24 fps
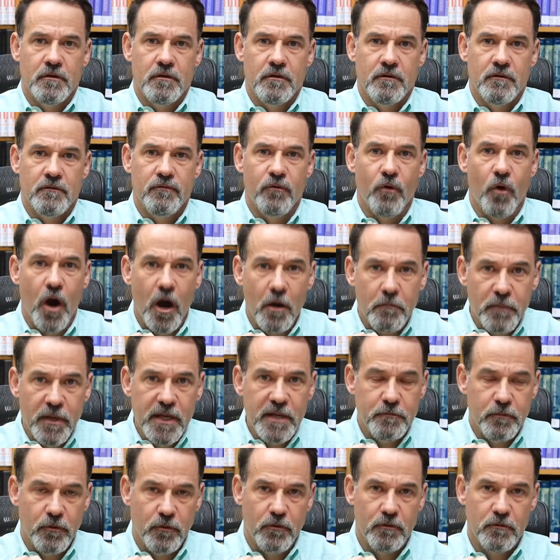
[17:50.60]
for our
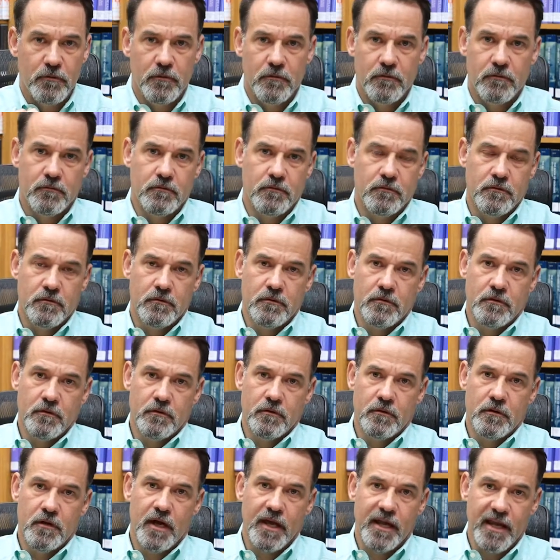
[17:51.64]
people
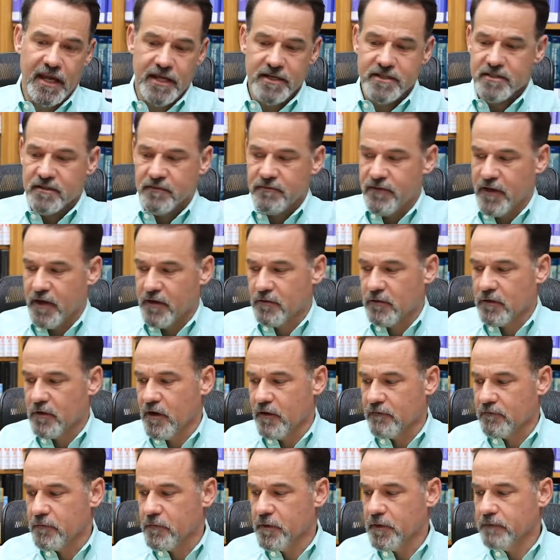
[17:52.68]
against the federal
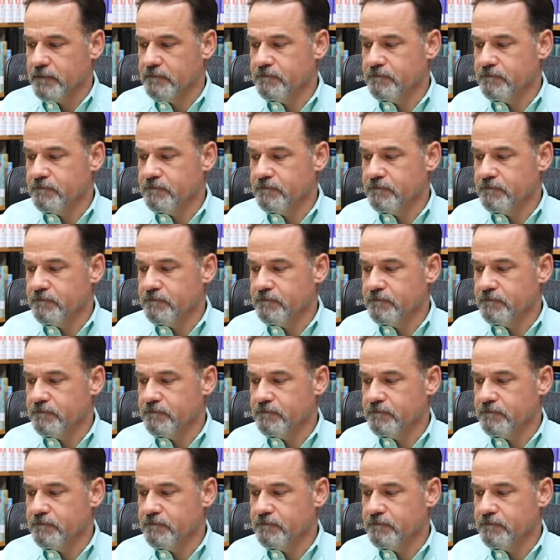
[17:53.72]
government,